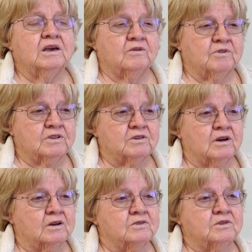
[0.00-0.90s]
If it's
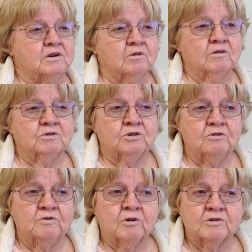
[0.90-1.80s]
a 0,
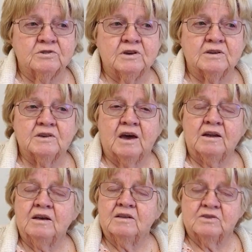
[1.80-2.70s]
2, 4, 6,
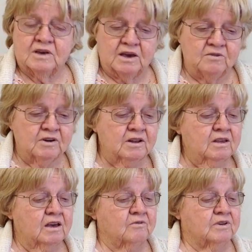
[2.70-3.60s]
8, it's even.
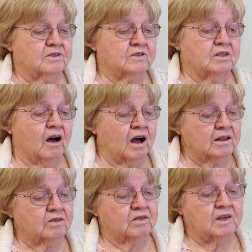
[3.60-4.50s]
If it's not,
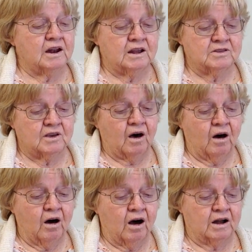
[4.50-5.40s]
then it's
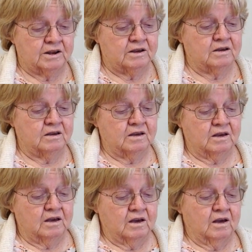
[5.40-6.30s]
odd.
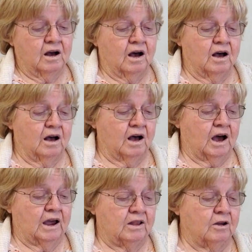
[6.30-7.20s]

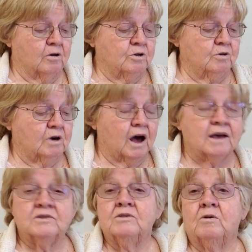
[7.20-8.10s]
I know you
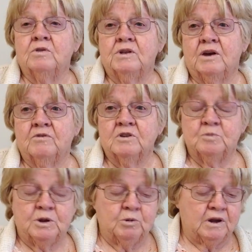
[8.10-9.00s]
guys know the difference
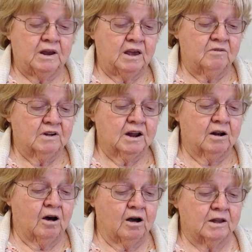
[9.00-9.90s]
between even and
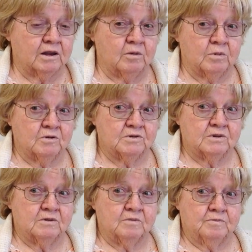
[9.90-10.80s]
odd numbers.